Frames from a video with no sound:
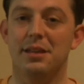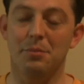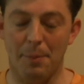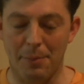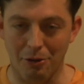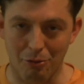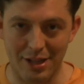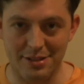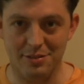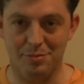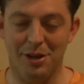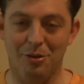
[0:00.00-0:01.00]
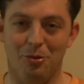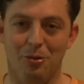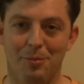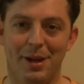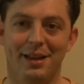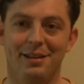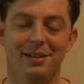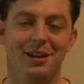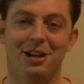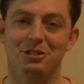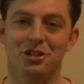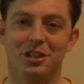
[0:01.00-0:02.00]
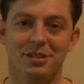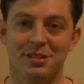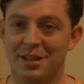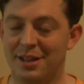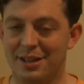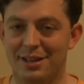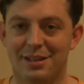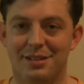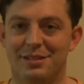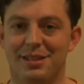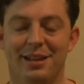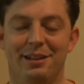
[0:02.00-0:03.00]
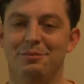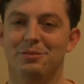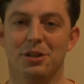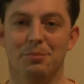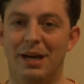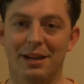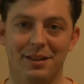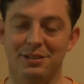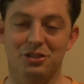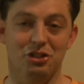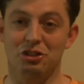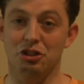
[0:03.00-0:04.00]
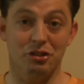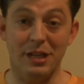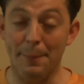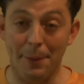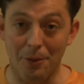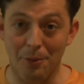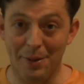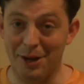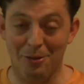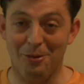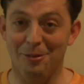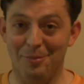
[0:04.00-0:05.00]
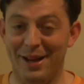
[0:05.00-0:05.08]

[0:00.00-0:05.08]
them a progressive metalcore band and not just say somebody that's just your typical metalcore